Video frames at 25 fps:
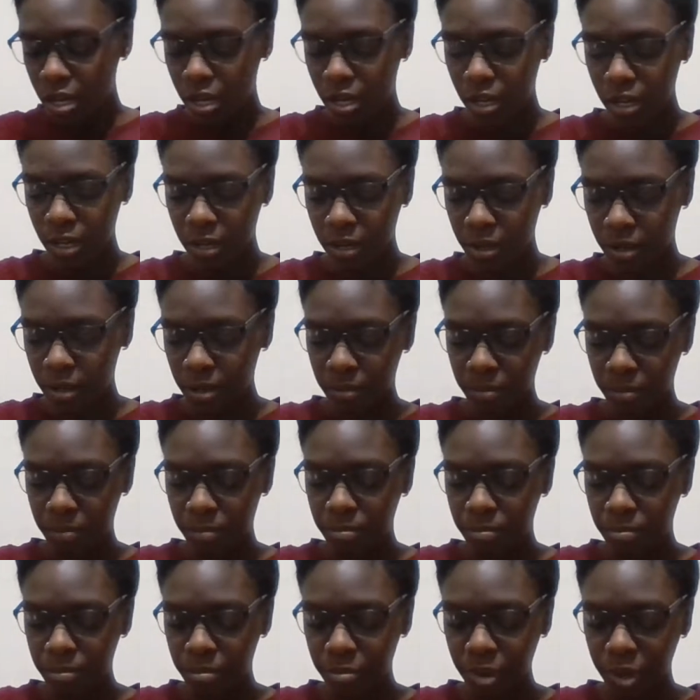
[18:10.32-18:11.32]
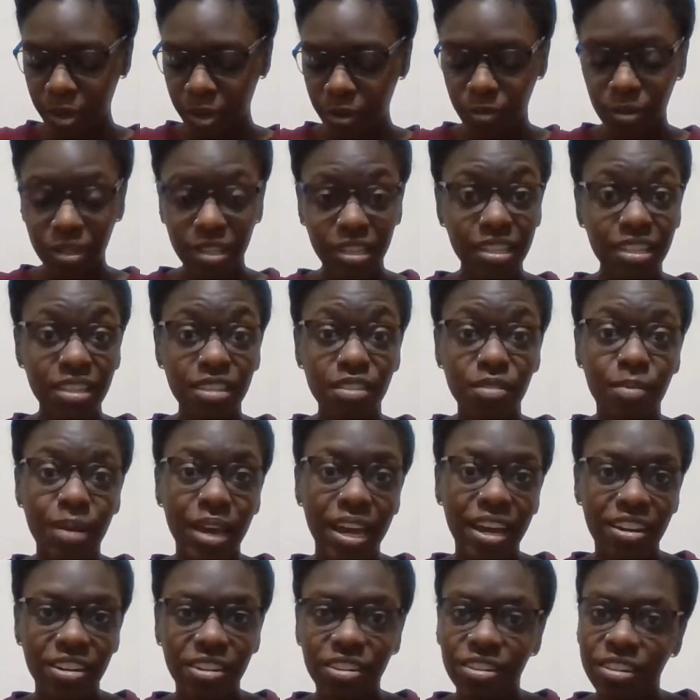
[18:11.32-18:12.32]
But really the
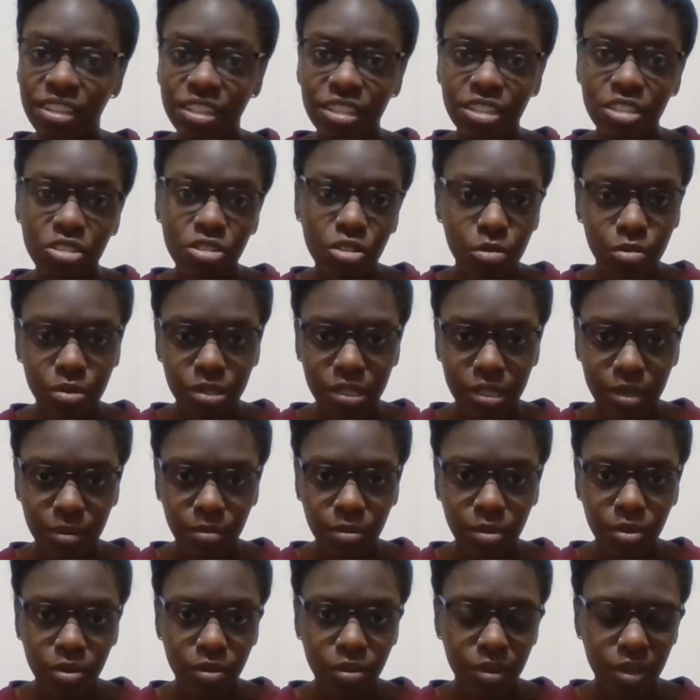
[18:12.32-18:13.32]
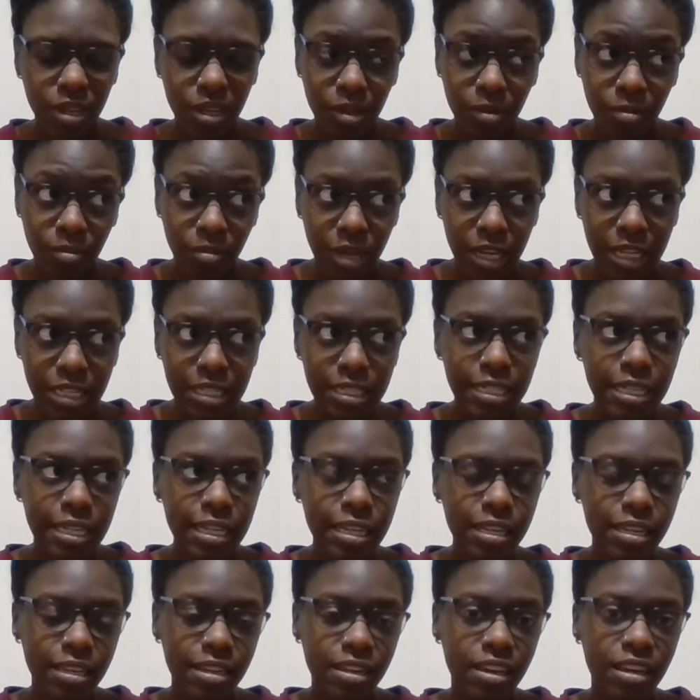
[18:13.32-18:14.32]
pattern is so simple and
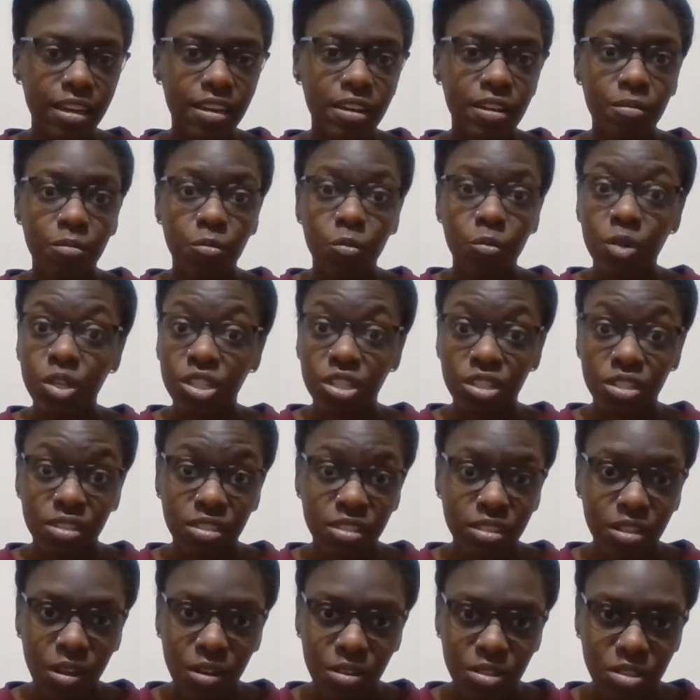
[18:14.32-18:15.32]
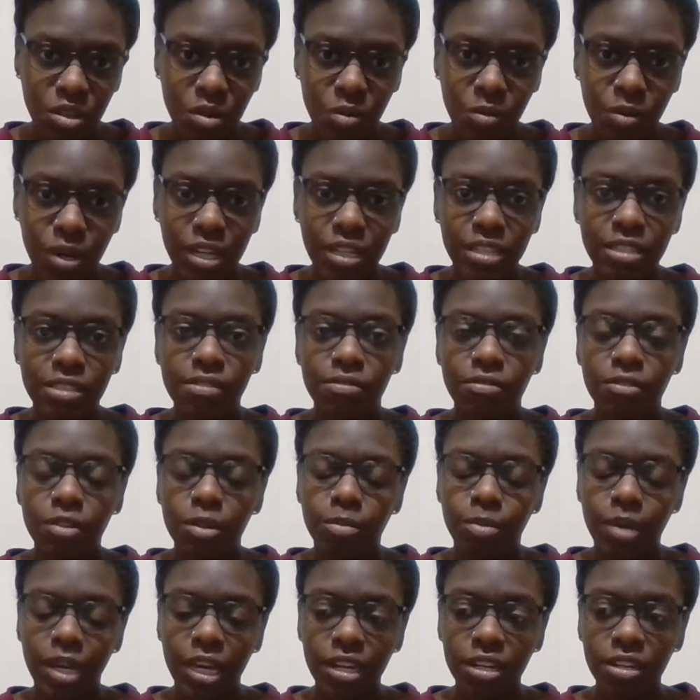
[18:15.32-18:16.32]
basic, which is also why it's a free
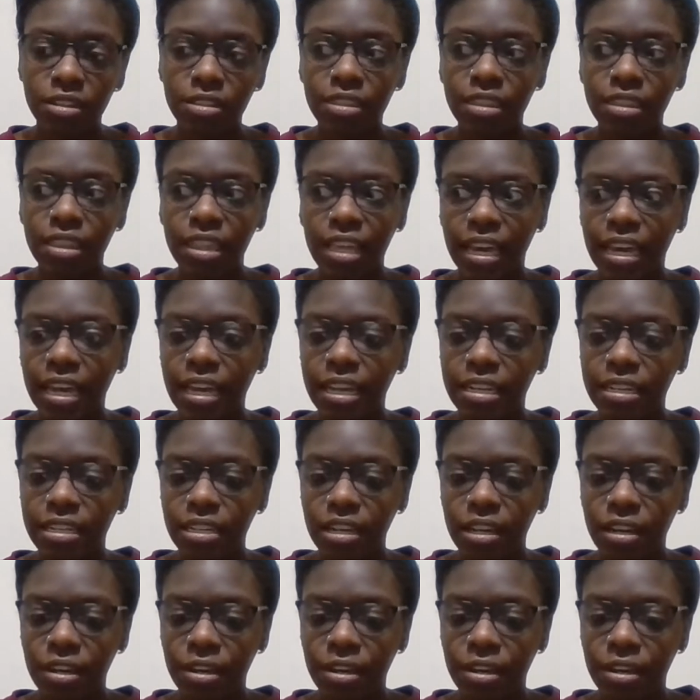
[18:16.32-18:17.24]
pattern, that